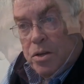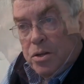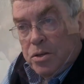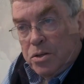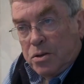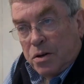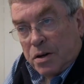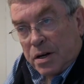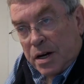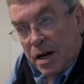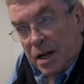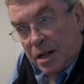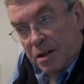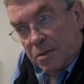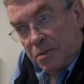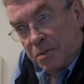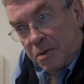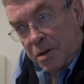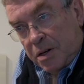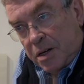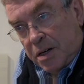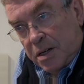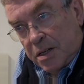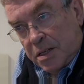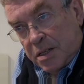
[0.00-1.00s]
So in other
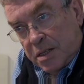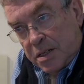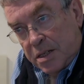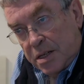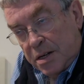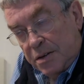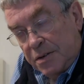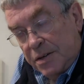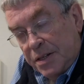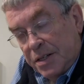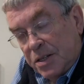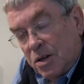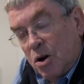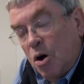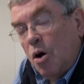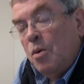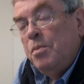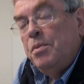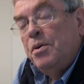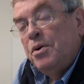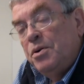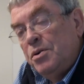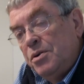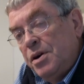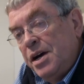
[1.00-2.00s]
words, there is
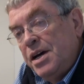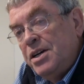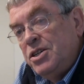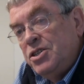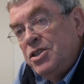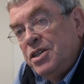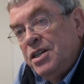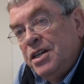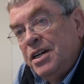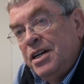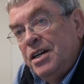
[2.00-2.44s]
cooperation